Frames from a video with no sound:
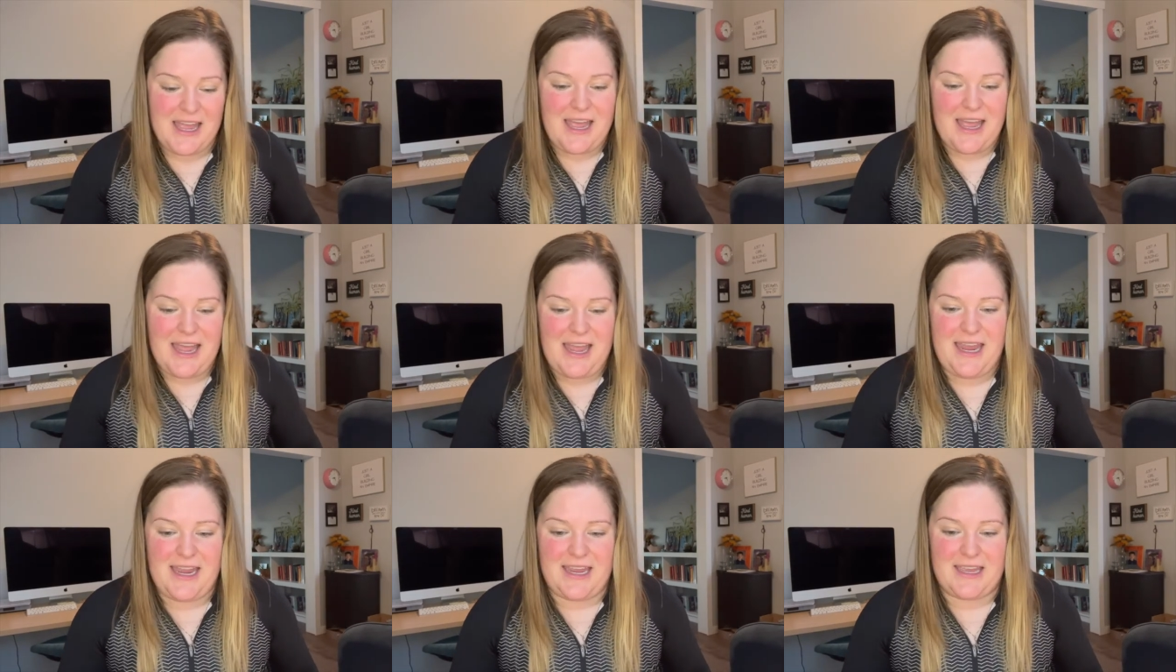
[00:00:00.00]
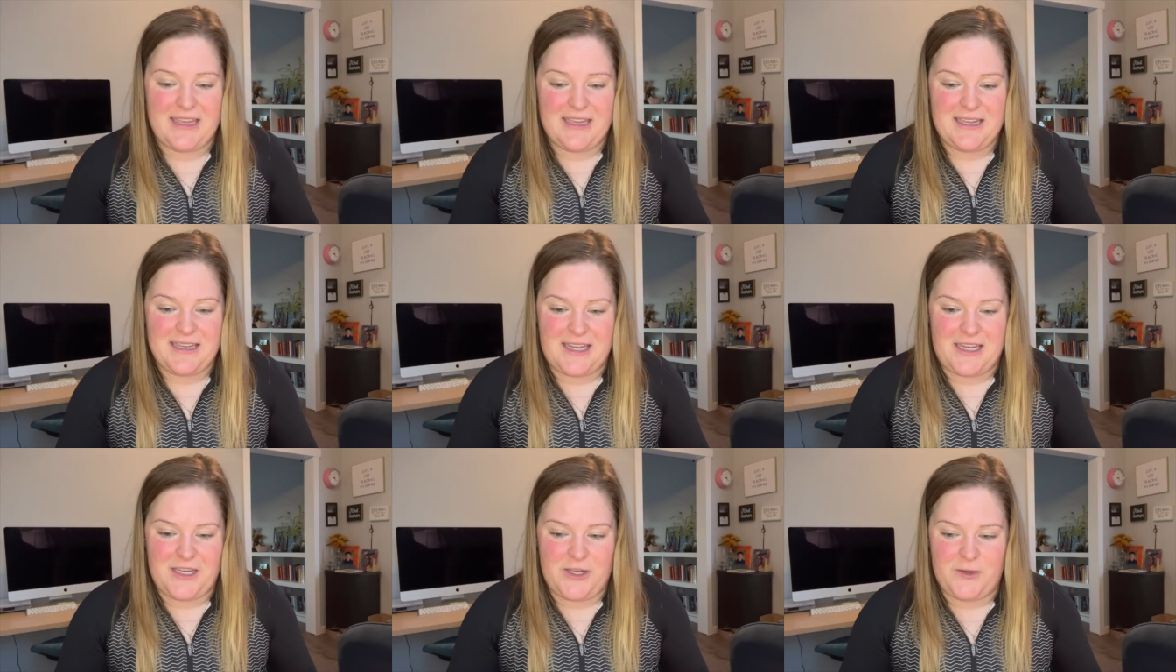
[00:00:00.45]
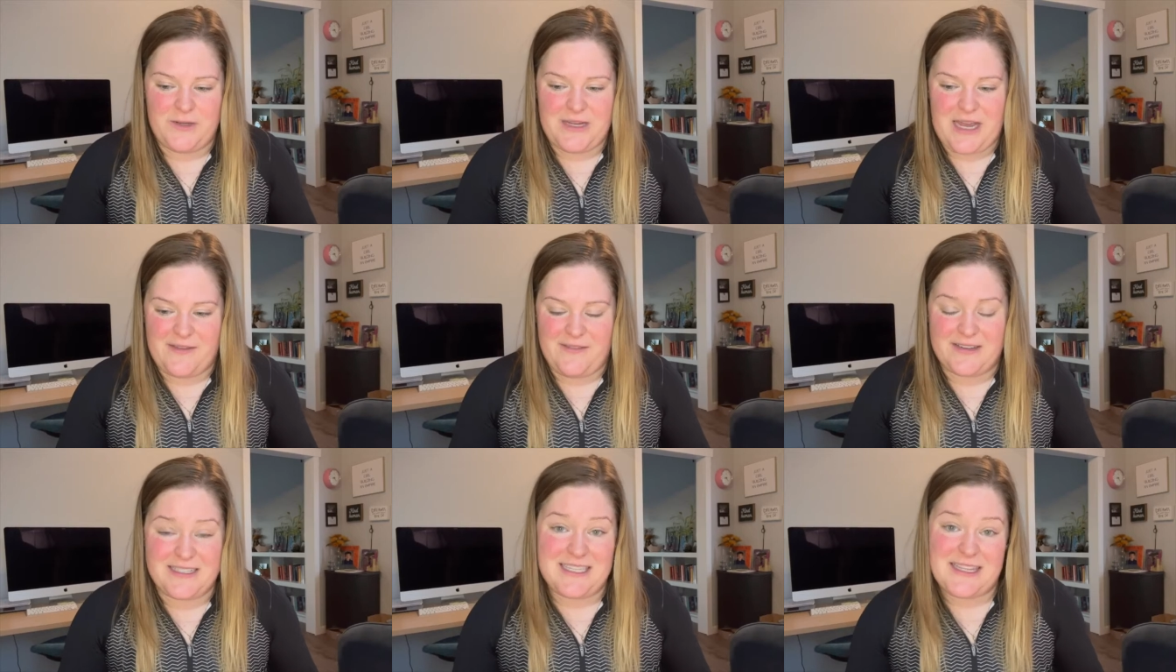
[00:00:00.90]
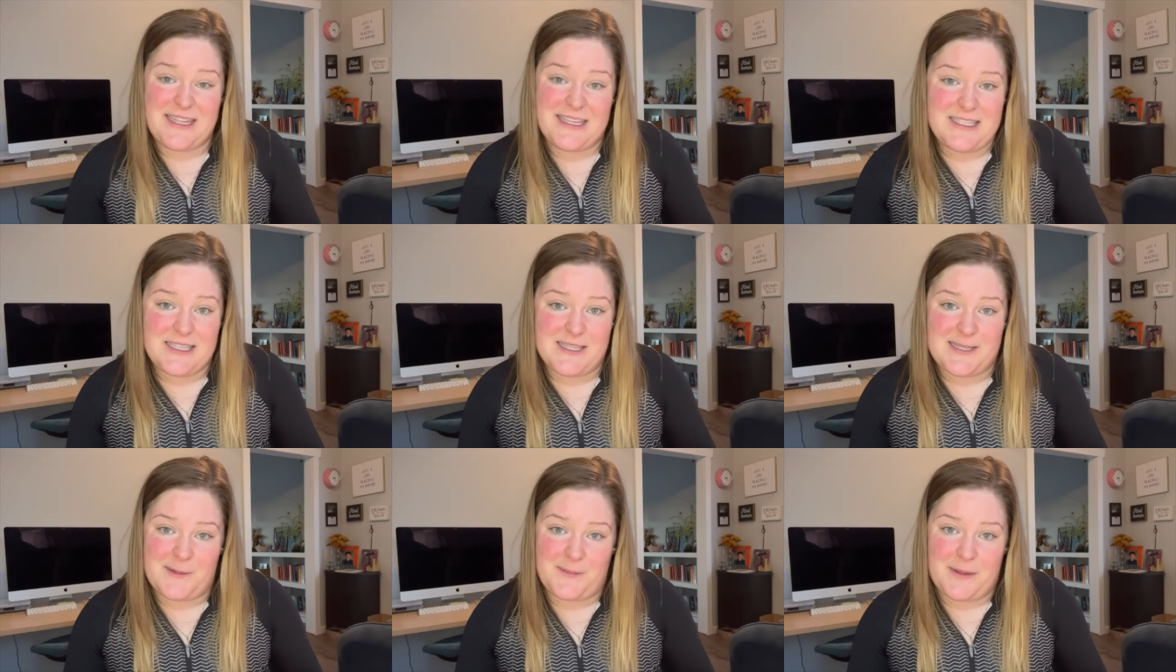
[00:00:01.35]
hey, can you dive into this
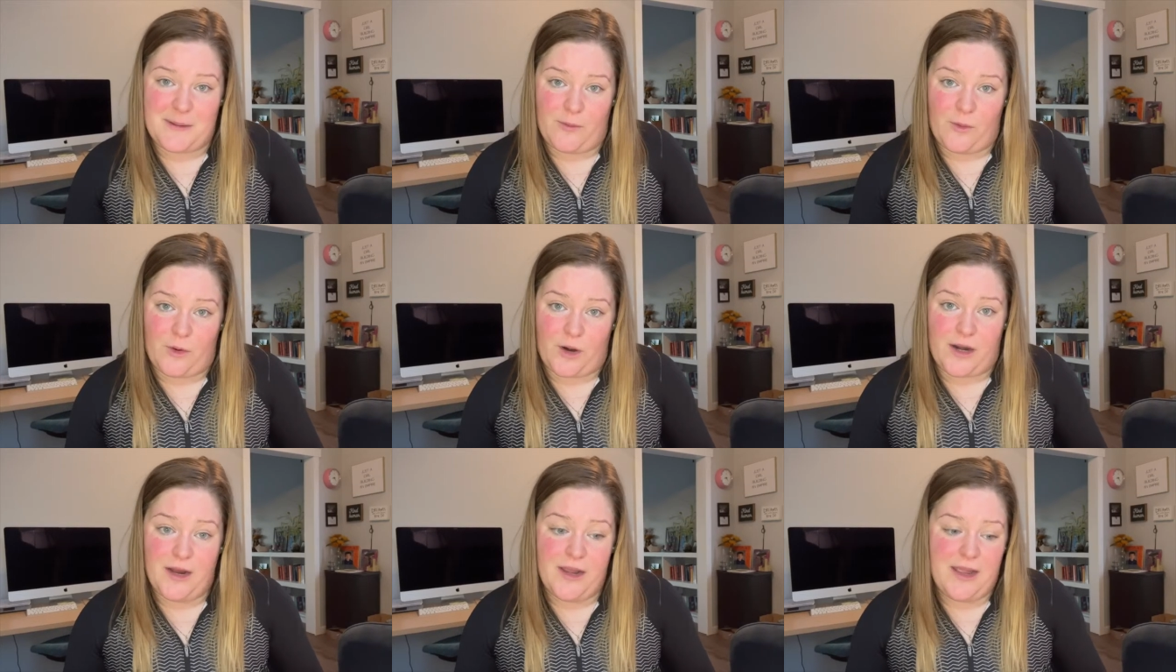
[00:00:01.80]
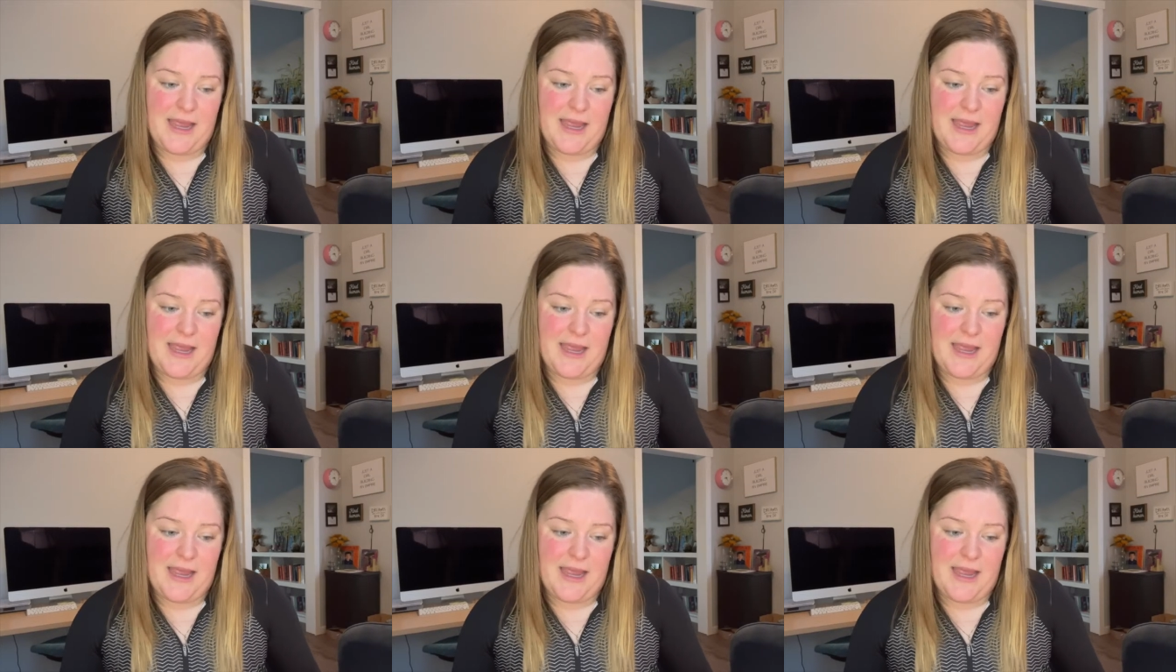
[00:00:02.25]
a little bit more?